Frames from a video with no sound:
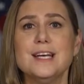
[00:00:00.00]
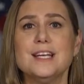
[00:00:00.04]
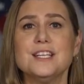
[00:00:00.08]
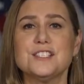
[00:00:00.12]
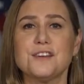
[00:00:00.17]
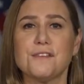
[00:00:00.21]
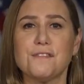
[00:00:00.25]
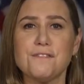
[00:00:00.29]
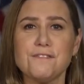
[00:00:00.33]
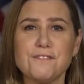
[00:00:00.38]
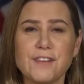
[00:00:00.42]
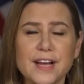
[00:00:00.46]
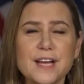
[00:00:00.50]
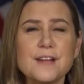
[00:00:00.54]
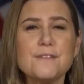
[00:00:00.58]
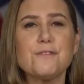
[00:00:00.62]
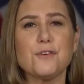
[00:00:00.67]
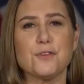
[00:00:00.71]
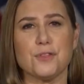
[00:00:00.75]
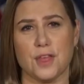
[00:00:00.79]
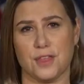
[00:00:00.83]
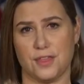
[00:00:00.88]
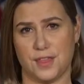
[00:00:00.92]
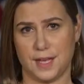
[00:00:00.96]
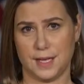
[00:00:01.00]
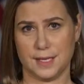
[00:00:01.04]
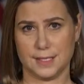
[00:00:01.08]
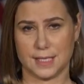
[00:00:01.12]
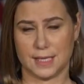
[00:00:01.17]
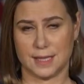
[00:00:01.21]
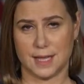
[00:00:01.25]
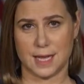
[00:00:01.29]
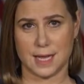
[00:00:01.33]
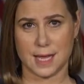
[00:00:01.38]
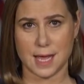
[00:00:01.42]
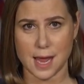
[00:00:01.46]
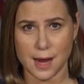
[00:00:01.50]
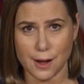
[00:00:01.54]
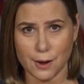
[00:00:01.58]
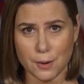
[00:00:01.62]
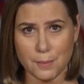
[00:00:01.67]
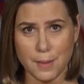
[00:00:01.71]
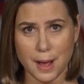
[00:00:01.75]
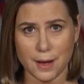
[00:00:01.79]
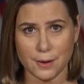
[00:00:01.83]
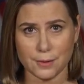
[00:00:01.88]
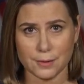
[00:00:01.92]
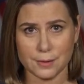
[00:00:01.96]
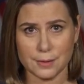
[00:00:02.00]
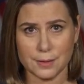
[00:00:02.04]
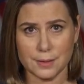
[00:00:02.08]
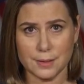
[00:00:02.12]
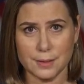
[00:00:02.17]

to fight for the things that they care about,